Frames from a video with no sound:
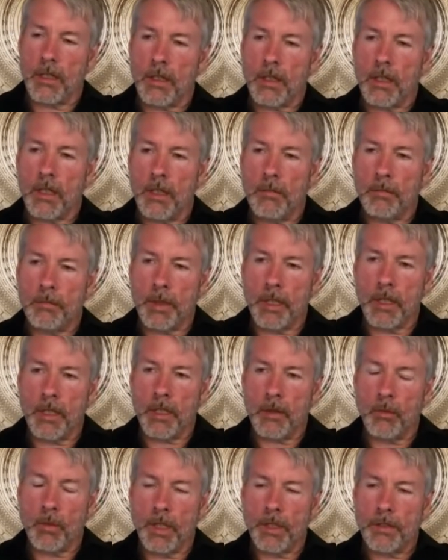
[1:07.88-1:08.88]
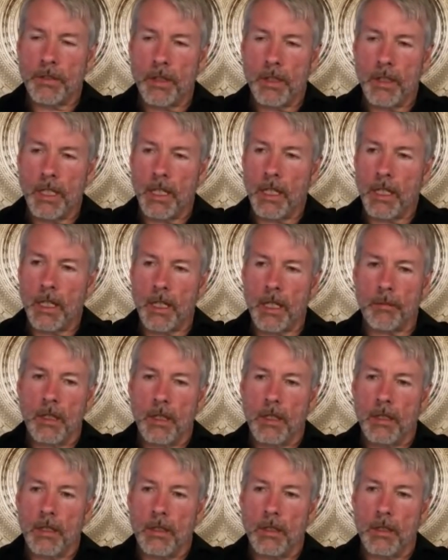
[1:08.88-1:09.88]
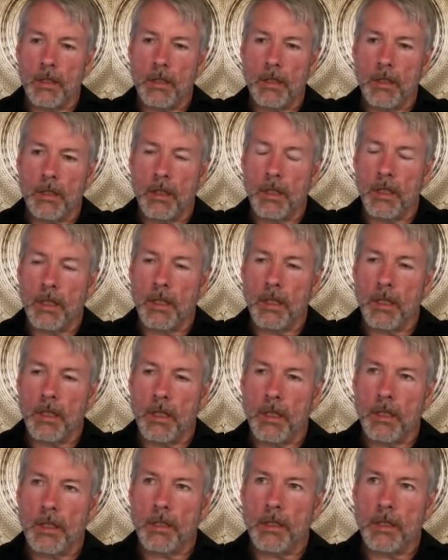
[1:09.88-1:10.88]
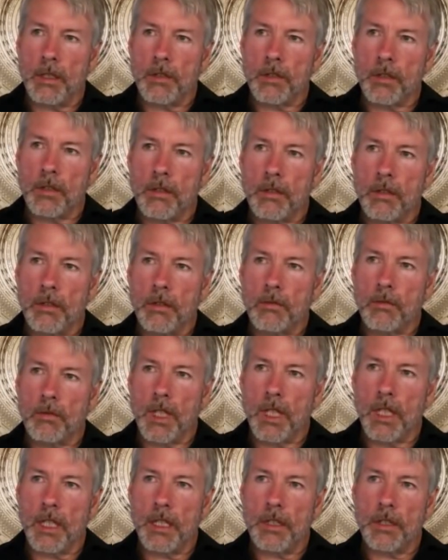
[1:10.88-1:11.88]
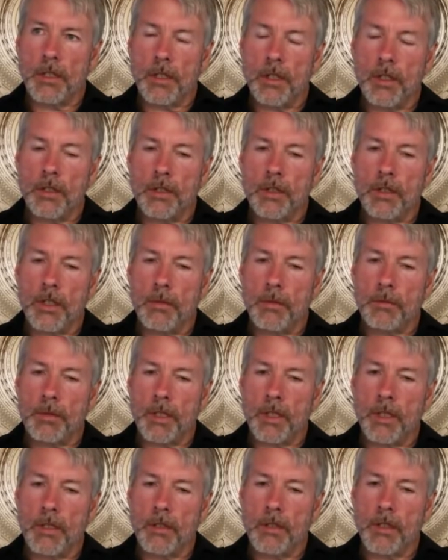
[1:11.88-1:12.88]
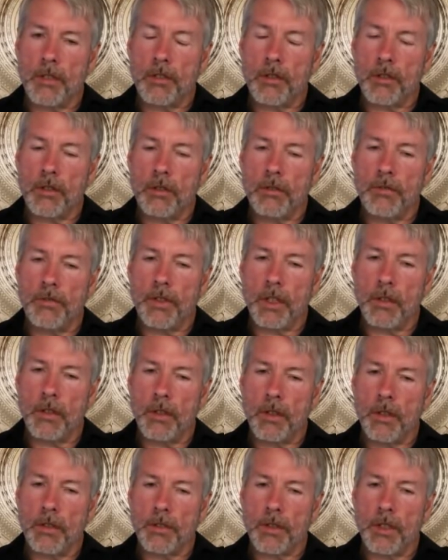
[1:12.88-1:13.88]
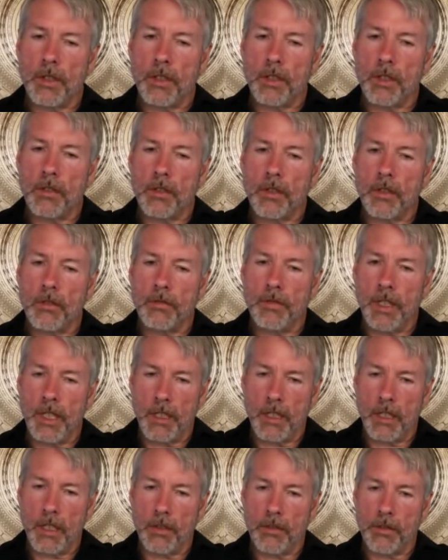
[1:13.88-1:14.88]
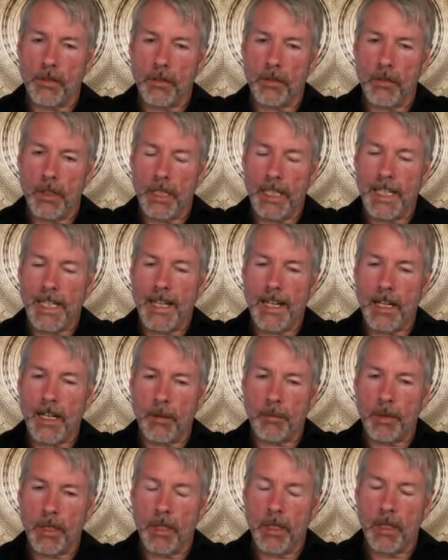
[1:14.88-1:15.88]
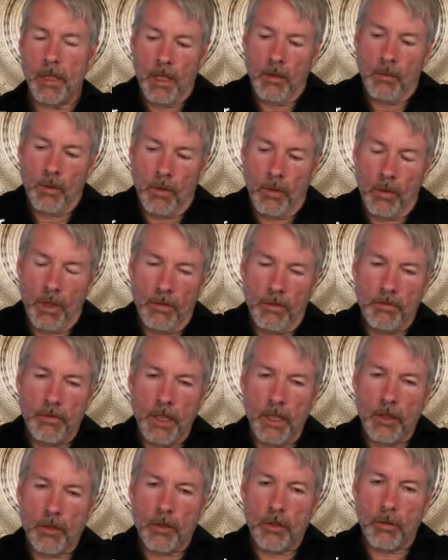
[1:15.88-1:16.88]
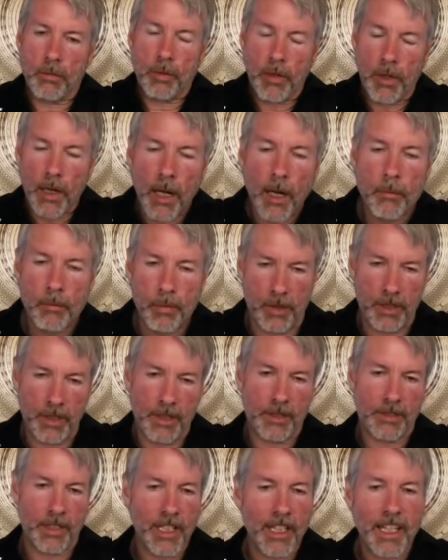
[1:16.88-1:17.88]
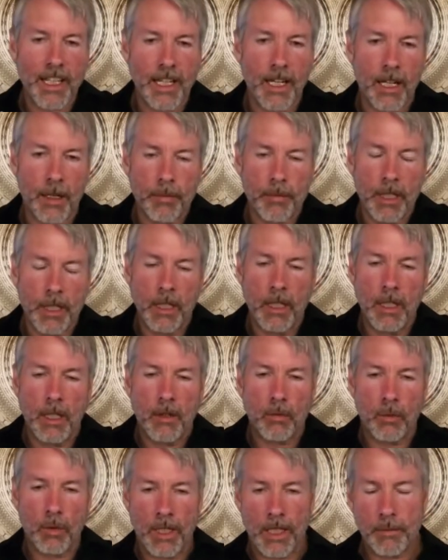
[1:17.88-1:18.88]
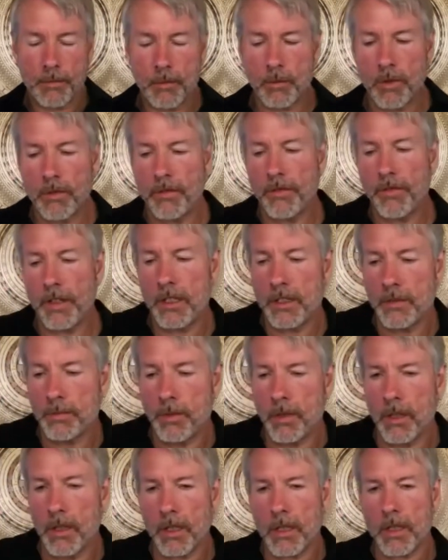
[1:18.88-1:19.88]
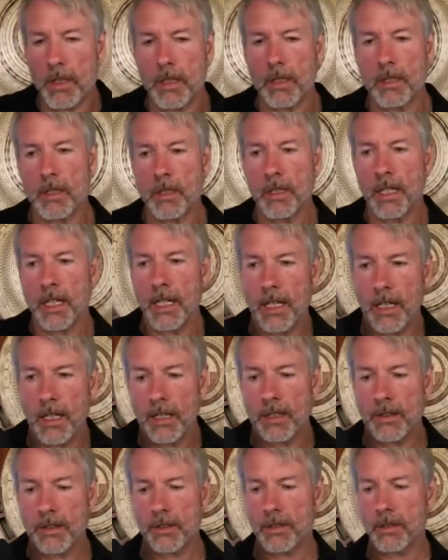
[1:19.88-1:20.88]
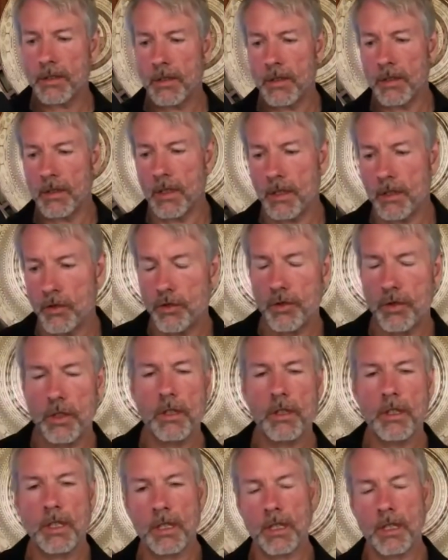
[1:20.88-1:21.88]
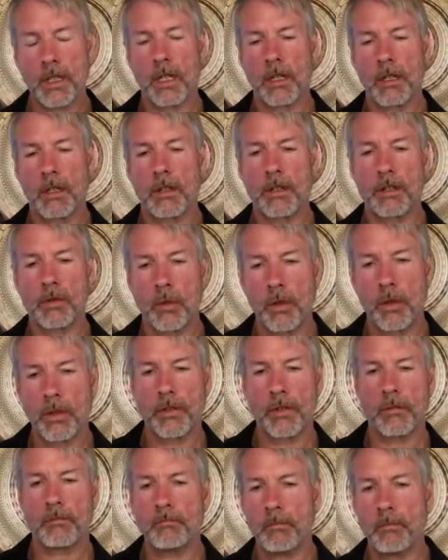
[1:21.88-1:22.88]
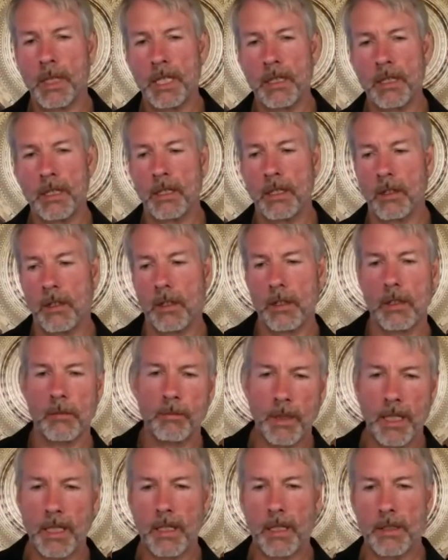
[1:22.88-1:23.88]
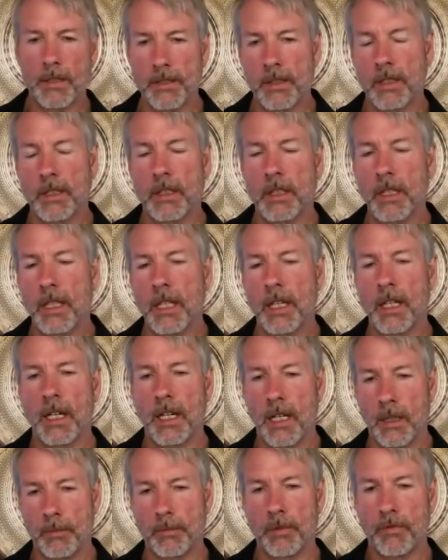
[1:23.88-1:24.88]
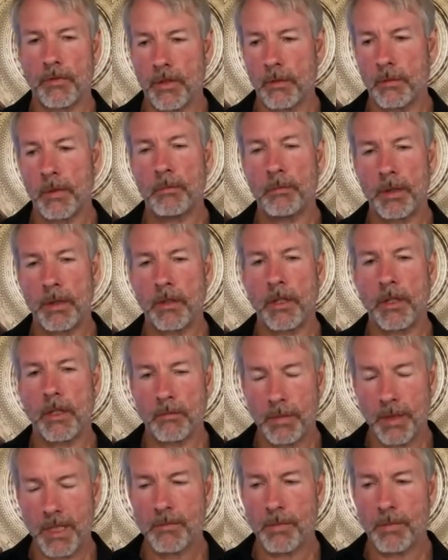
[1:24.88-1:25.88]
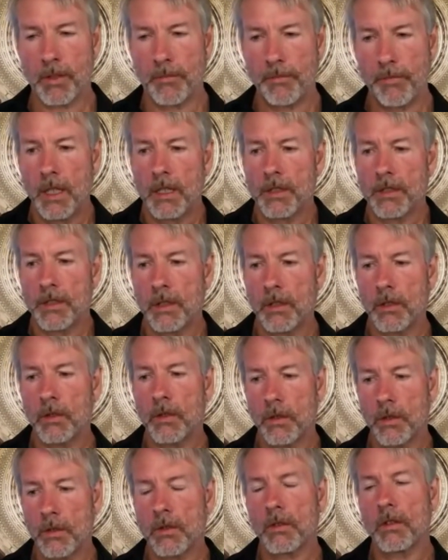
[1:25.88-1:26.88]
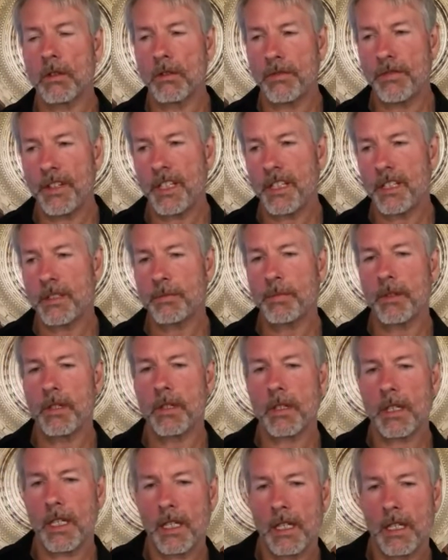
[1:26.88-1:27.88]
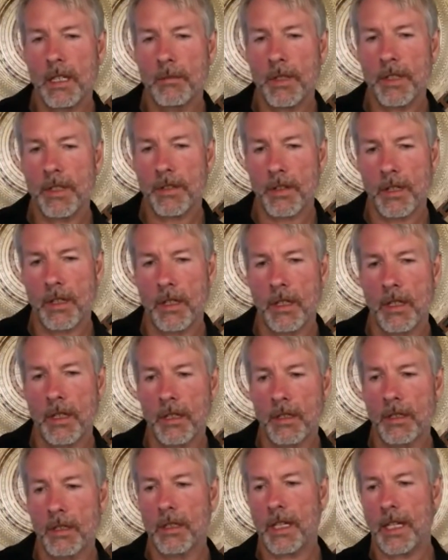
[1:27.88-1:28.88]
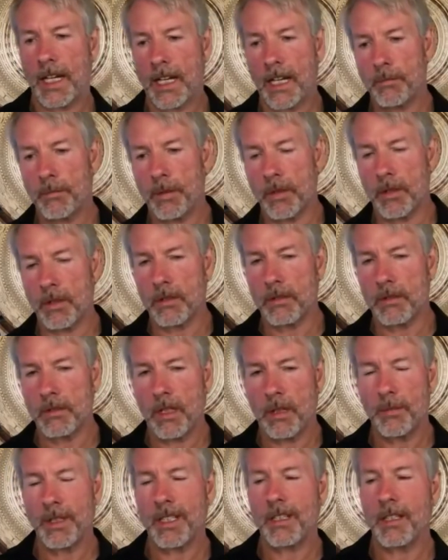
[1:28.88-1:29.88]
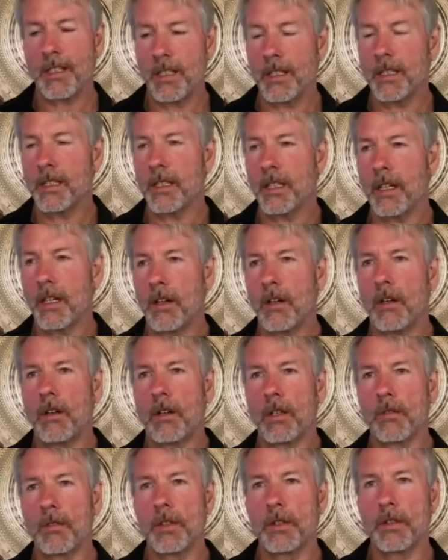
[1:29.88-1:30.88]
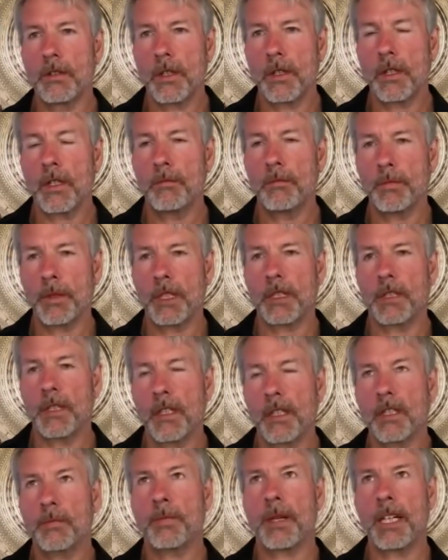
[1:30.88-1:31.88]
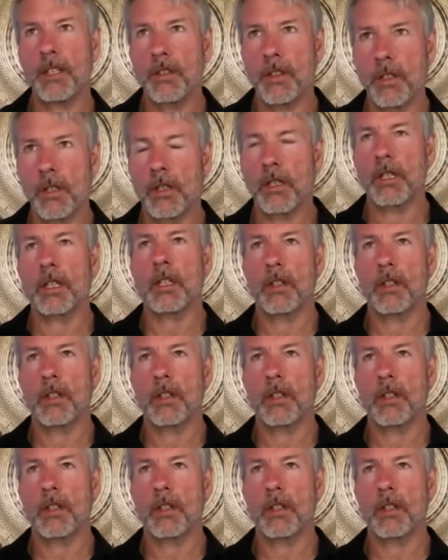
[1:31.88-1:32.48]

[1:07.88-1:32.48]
company, and what's in the app? Your digital relationships and digital photos and digital videos are in the app. Well, what if digital property is in the app? What happens when Facebook has $1 trillion worth of money on deposit in the app from 1 billion people? So Google, Facebook, Amazon, Apple, all of those companies, especially